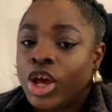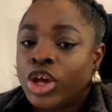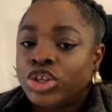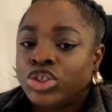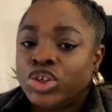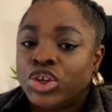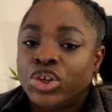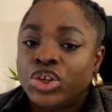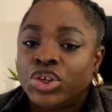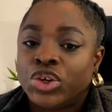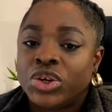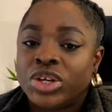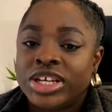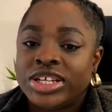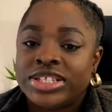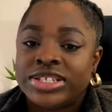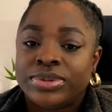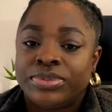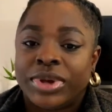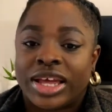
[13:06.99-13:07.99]
So you don't
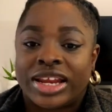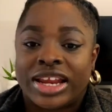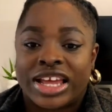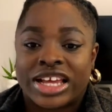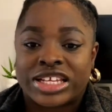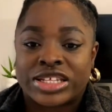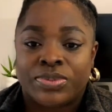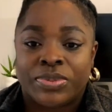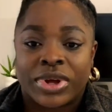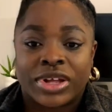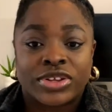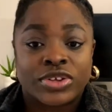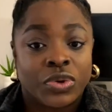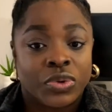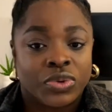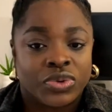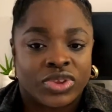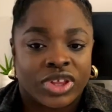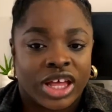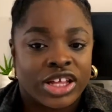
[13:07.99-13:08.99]
need to be an expert
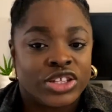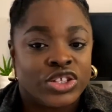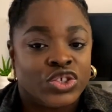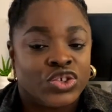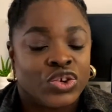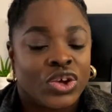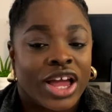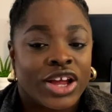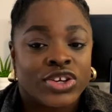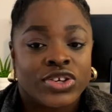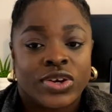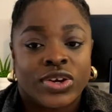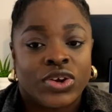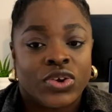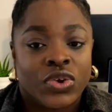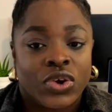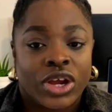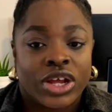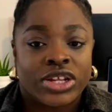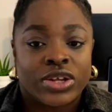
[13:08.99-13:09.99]
coder to actually
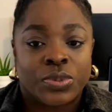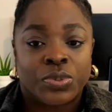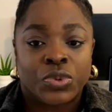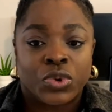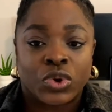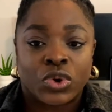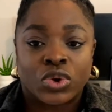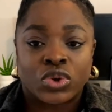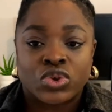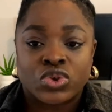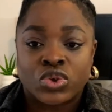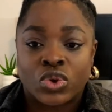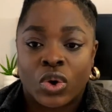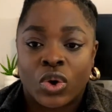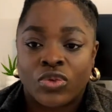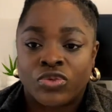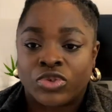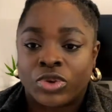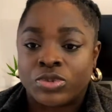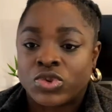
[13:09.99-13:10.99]
create a product
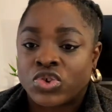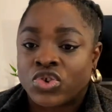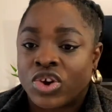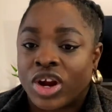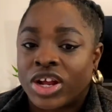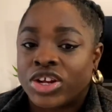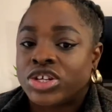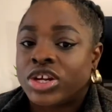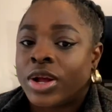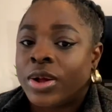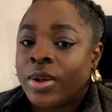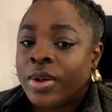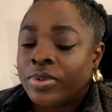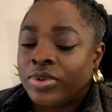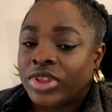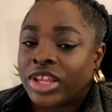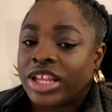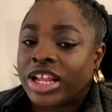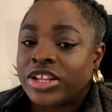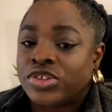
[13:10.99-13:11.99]
from scratch
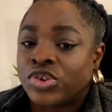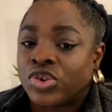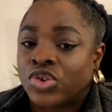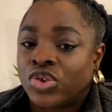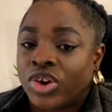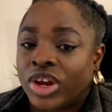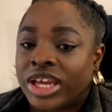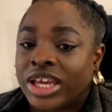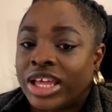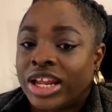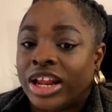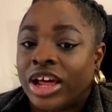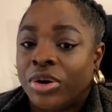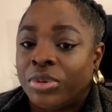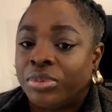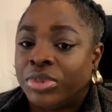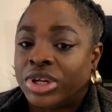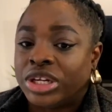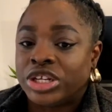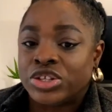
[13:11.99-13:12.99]
in order to create killer
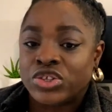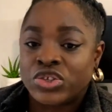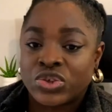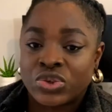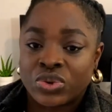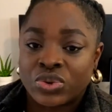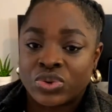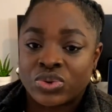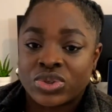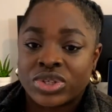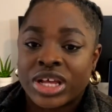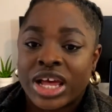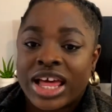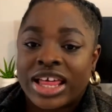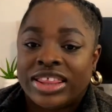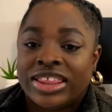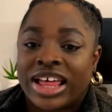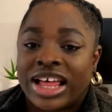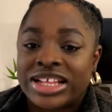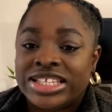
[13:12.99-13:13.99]
onboarding tools
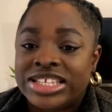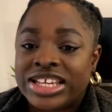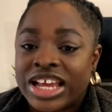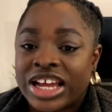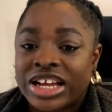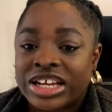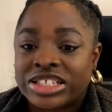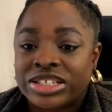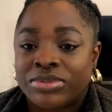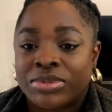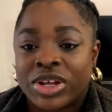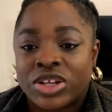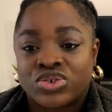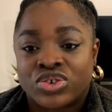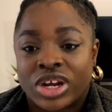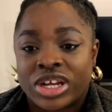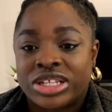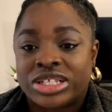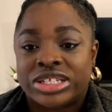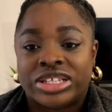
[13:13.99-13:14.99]
that take customers
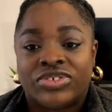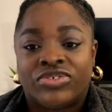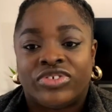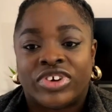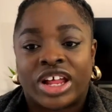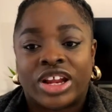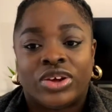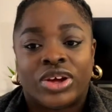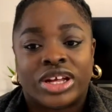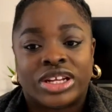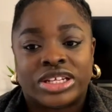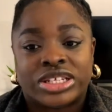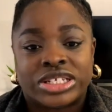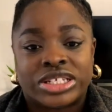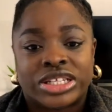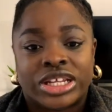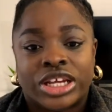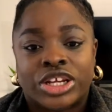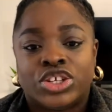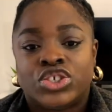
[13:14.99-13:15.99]
right to the value adding
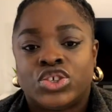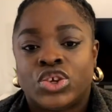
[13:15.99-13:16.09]
stage.